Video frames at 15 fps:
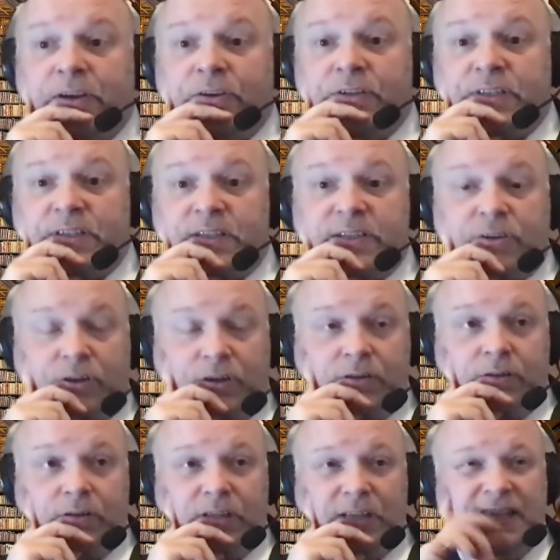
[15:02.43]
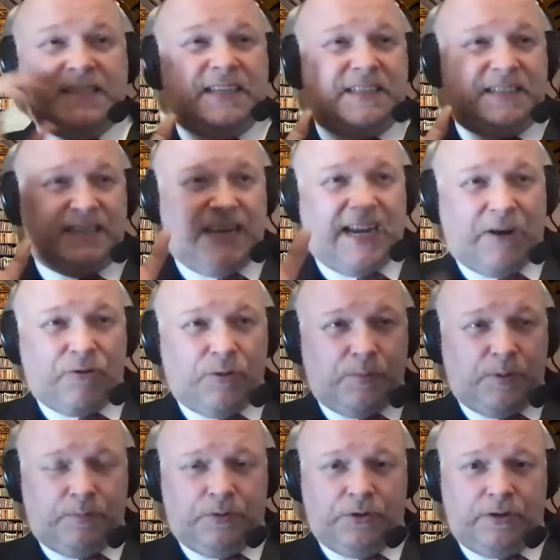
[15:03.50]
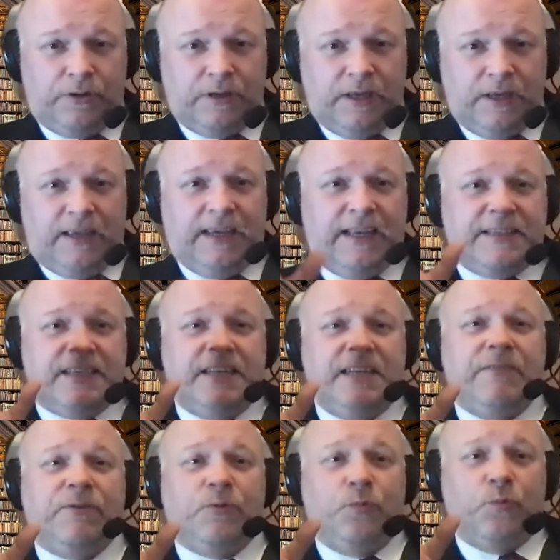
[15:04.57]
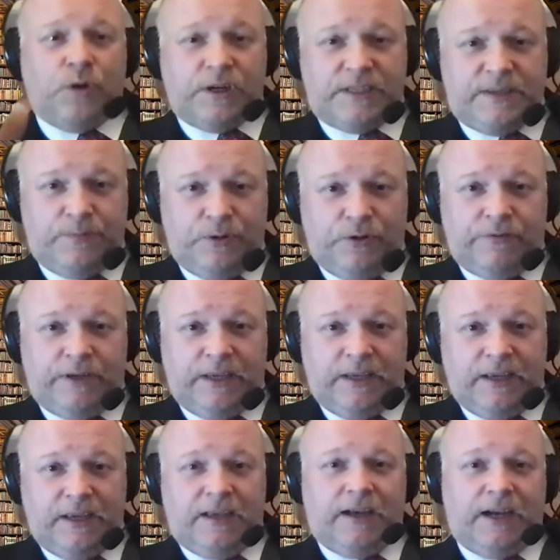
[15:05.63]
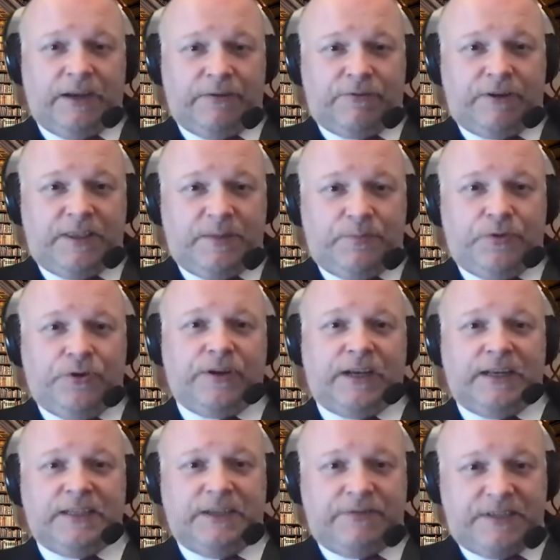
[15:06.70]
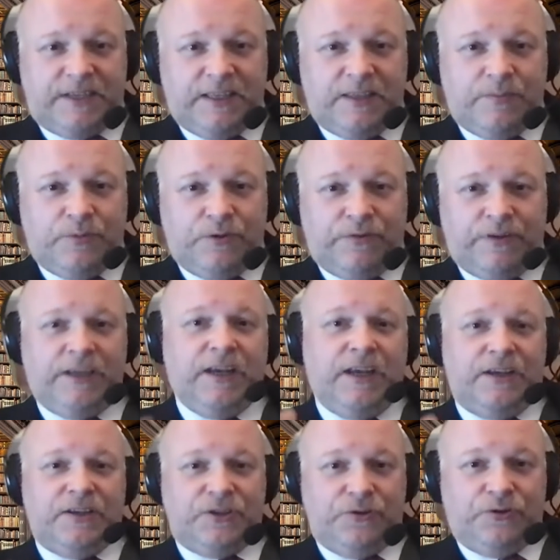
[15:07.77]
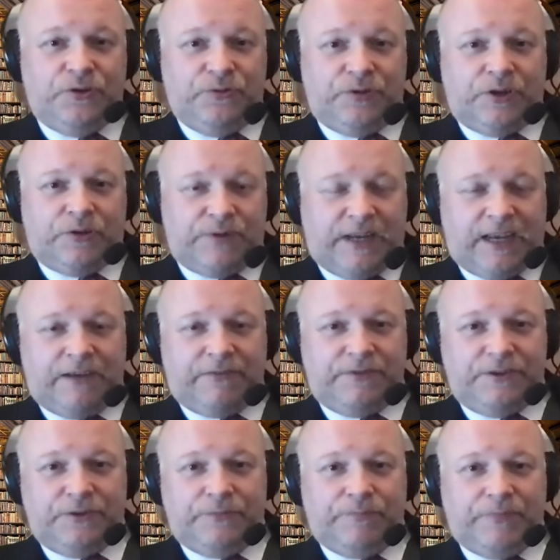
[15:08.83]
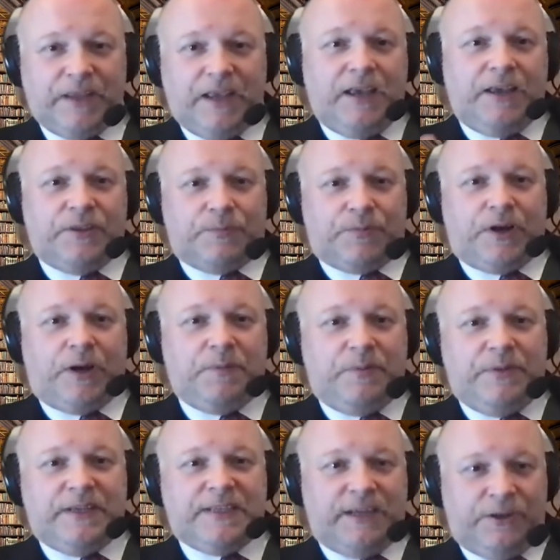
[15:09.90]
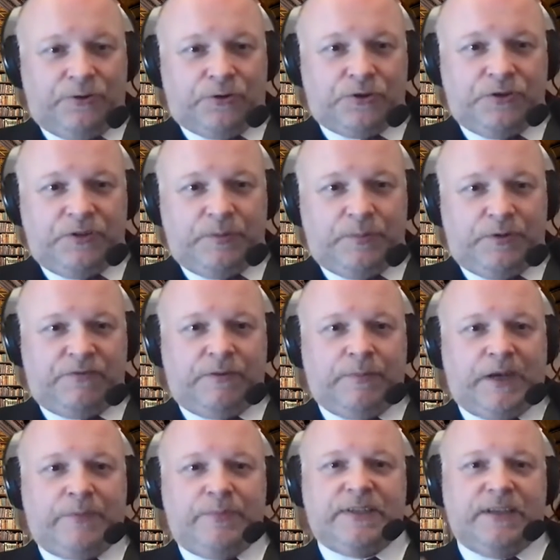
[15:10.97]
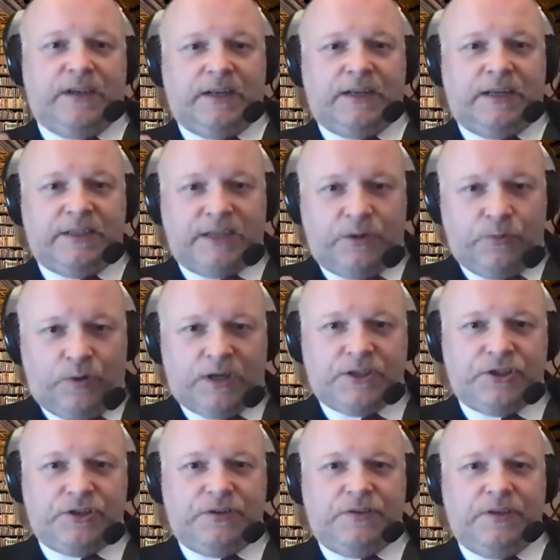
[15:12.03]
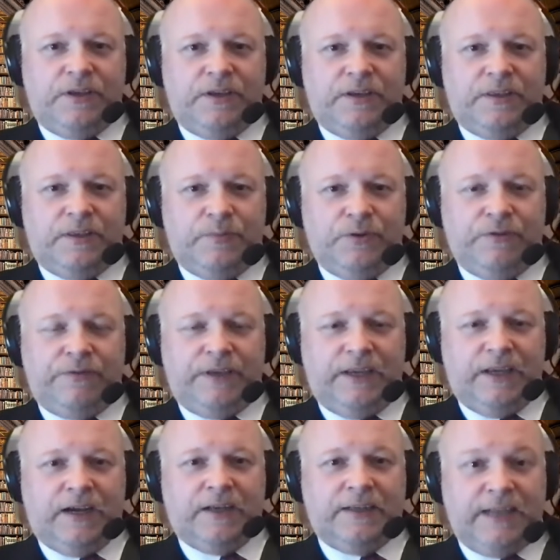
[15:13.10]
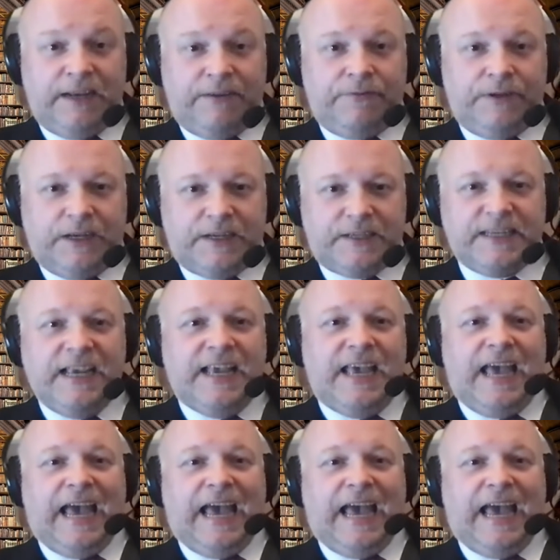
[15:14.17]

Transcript: Eggers' The Circle. It's a terrible book. It's an even worse movie. I've read the book and I've seen the movie, so you don't have to. The problem is I ordered the book from Amazon and I watched the movie on Netflix,